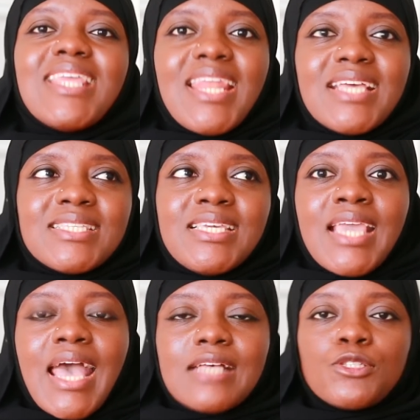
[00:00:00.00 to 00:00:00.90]
the less
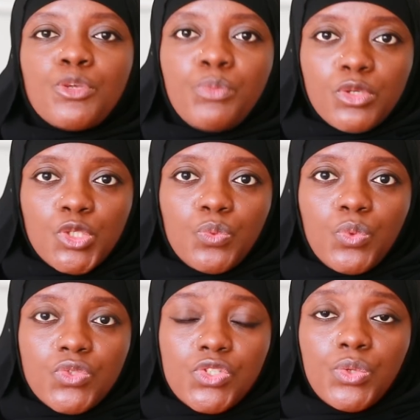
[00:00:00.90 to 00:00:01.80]
he has to put
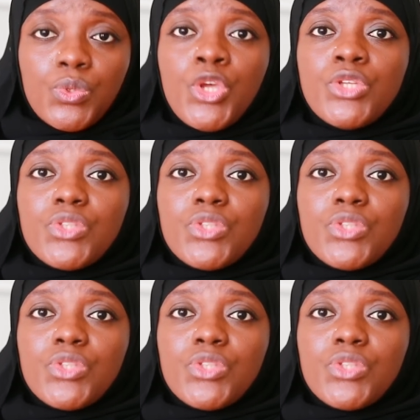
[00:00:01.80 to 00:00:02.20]
towards you.